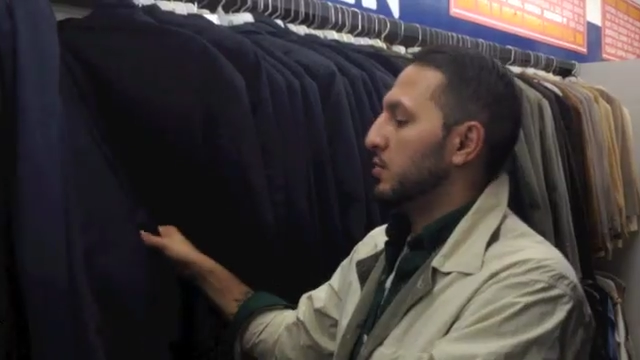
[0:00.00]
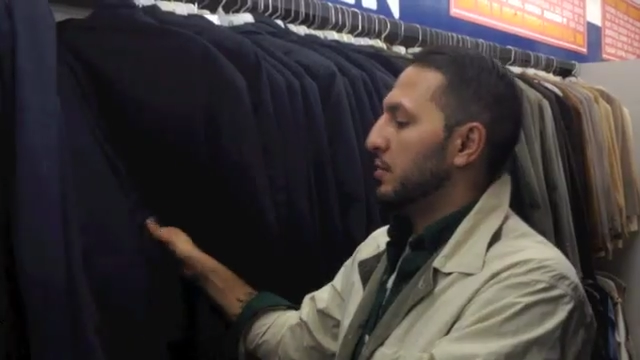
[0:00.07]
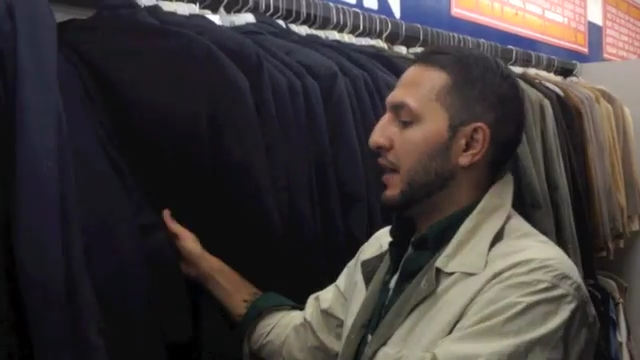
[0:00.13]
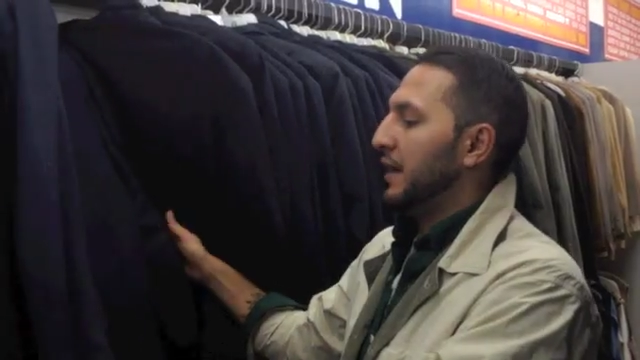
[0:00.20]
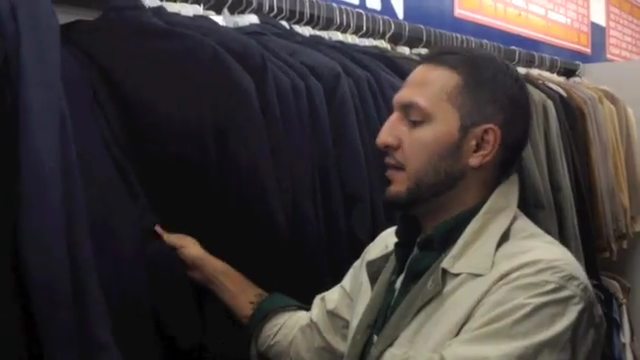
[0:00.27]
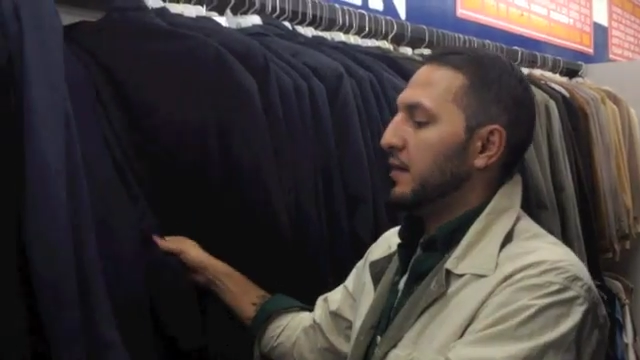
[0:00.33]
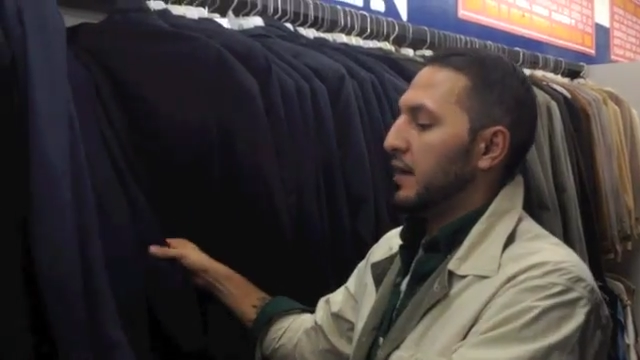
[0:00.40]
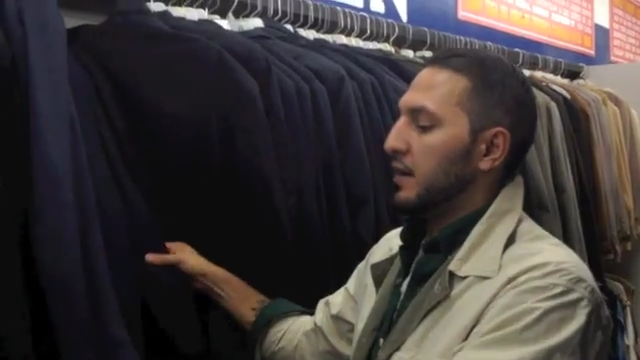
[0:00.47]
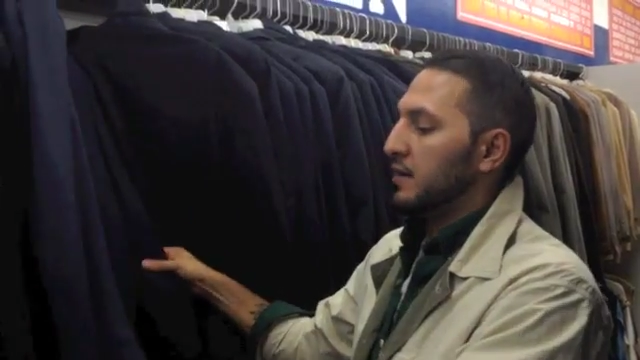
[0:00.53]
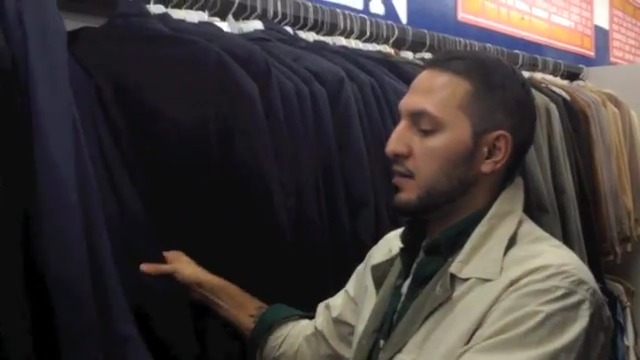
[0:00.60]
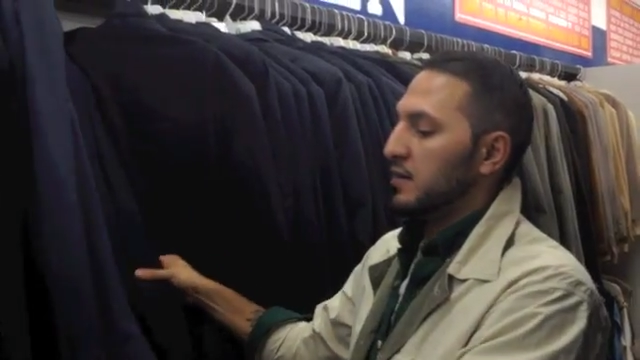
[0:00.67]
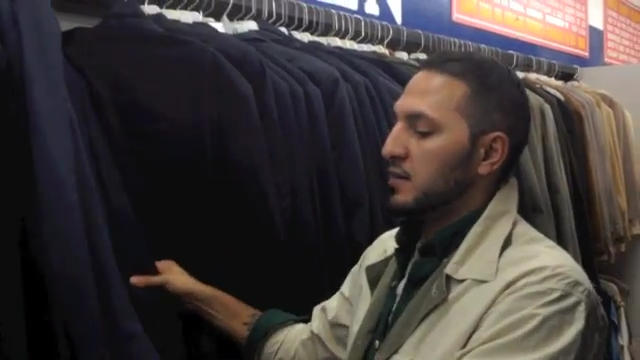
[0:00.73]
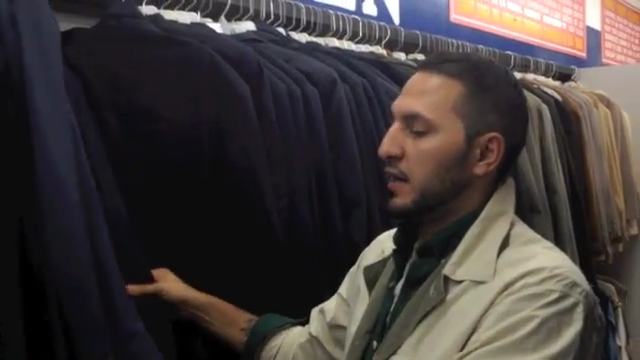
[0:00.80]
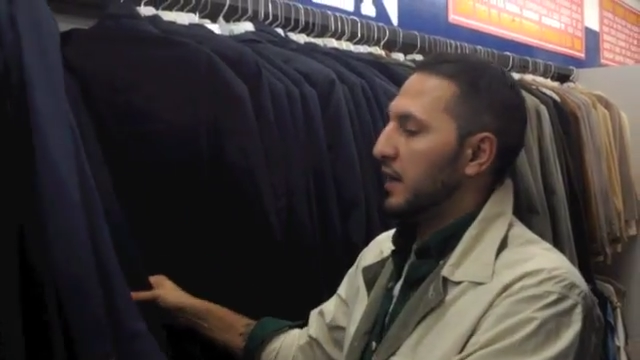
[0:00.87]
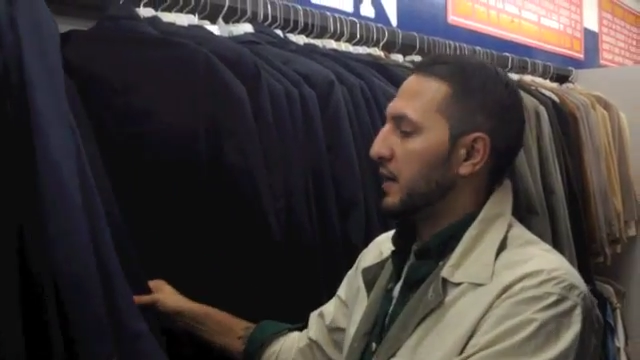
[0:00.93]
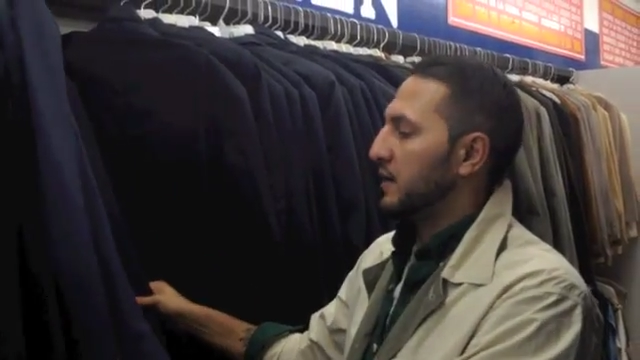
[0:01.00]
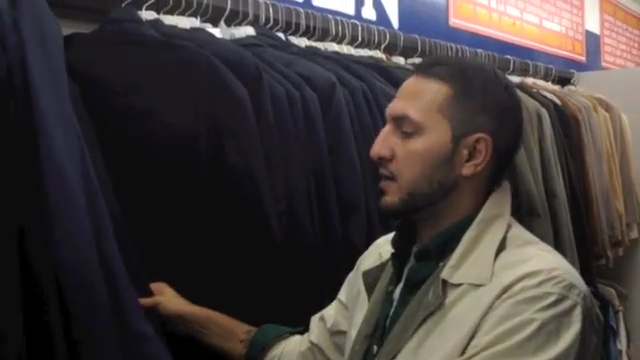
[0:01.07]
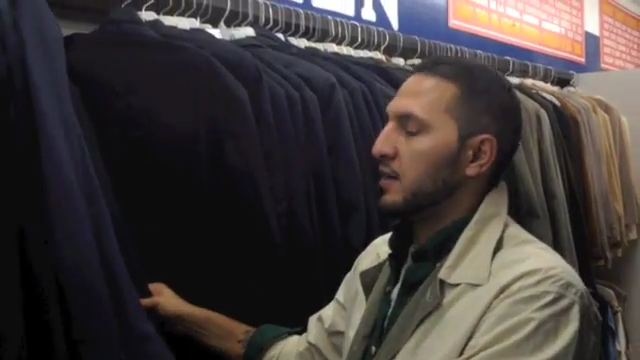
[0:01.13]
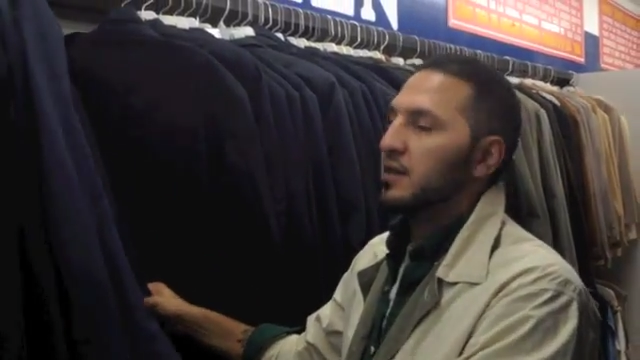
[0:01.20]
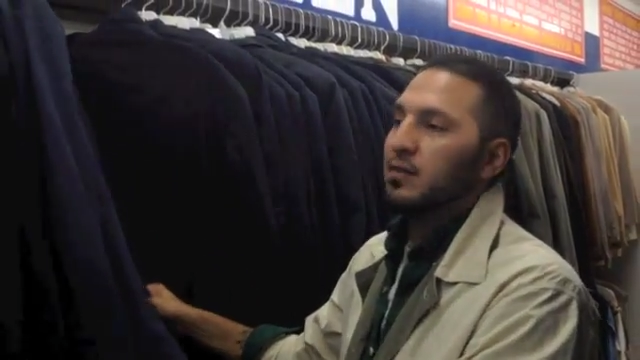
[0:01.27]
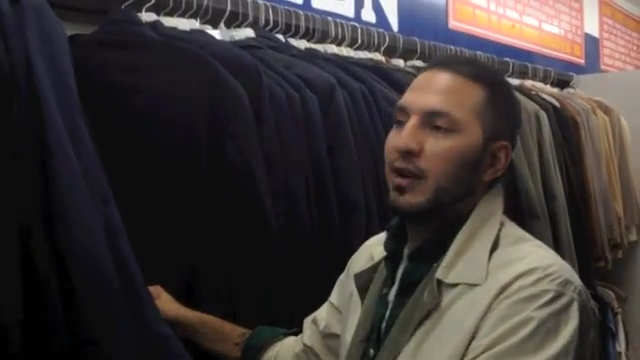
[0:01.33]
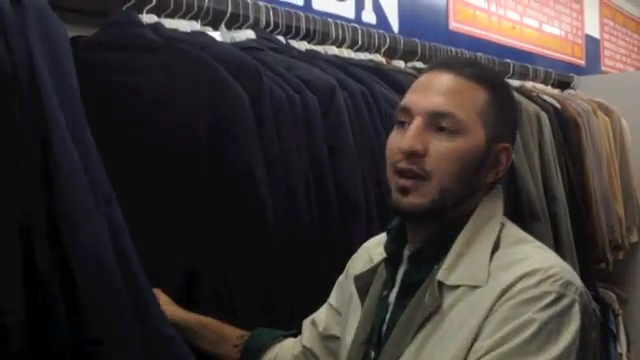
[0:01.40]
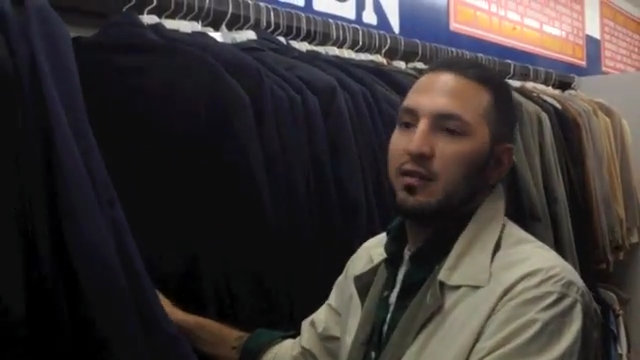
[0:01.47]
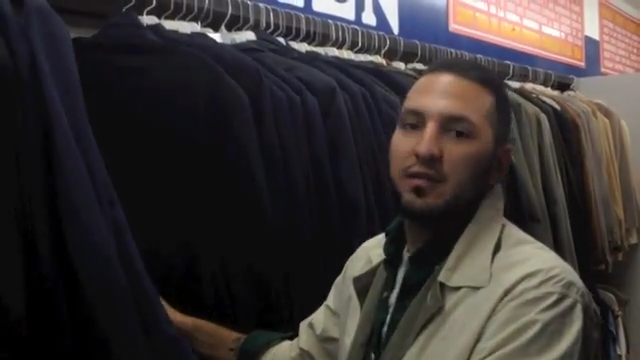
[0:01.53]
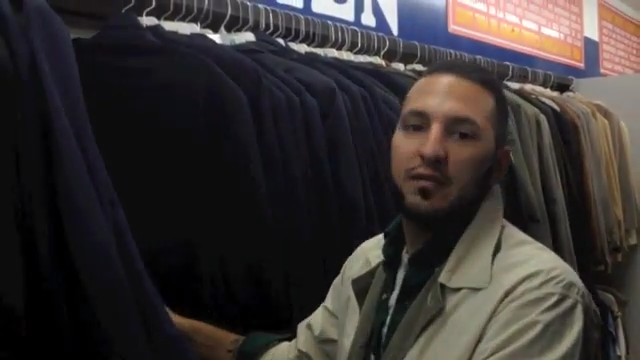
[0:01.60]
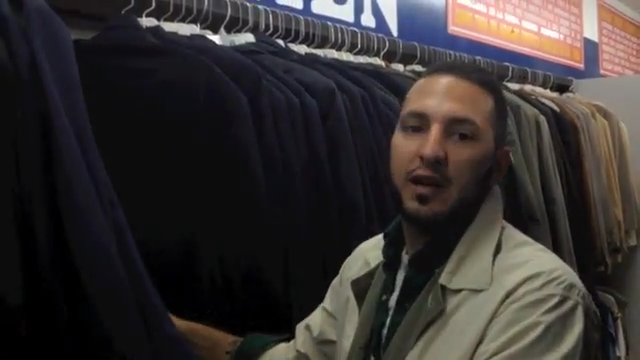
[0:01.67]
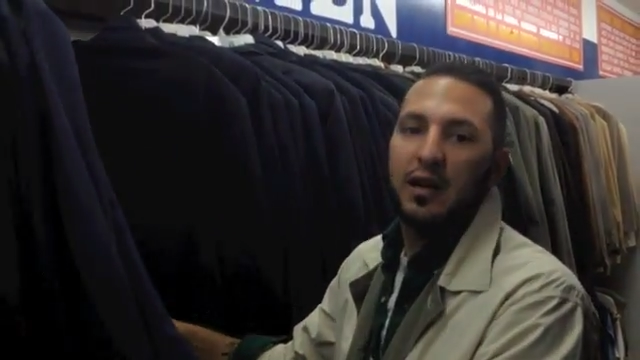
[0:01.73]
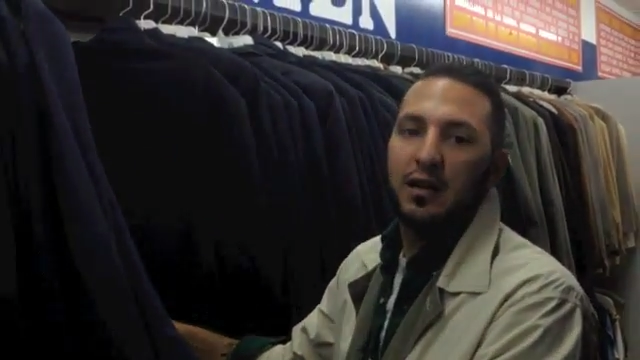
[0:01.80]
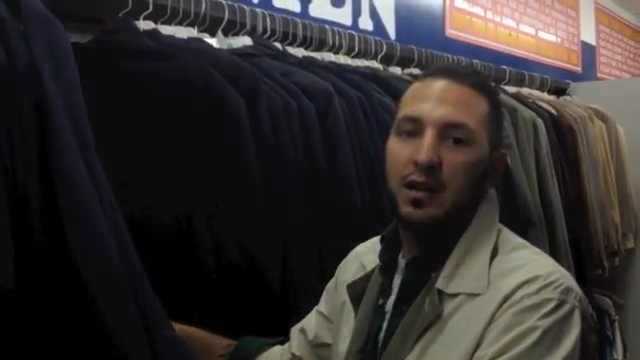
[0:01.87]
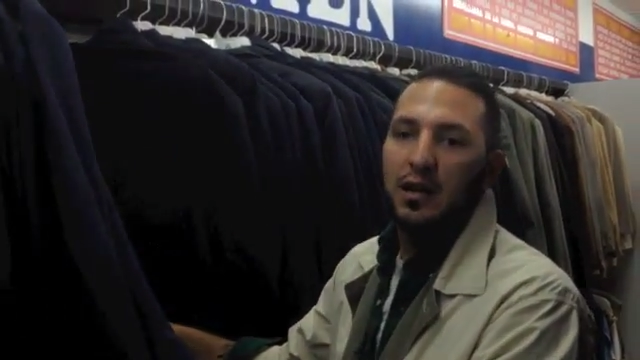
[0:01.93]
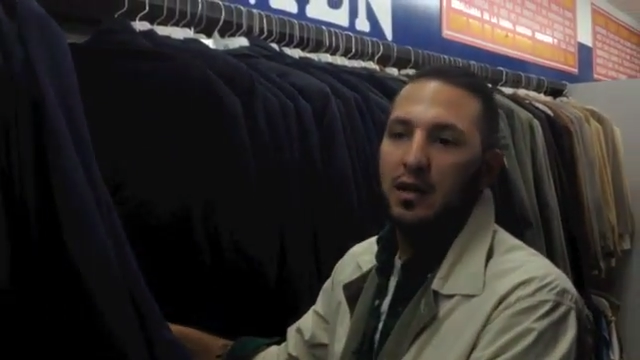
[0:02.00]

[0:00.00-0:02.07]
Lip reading: main things. It's like it's a matter of fit.